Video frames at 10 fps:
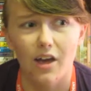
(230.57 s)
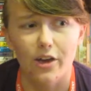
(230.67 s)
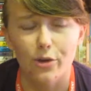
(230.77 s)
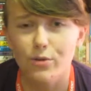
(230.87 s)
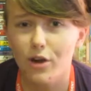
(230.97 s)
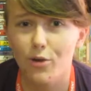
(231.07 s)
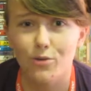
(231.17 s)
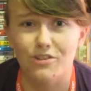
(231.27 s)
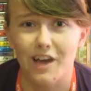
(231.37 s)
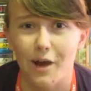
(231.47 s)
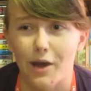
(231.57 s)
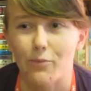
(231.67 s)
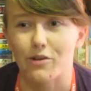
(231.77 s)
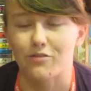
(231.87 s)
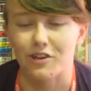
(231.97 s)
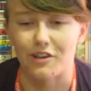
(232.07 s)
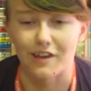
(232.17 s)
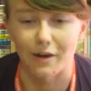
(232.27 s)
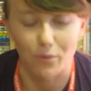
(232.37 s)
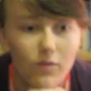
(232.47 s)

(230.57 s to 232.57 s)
who knows how I would have turned out.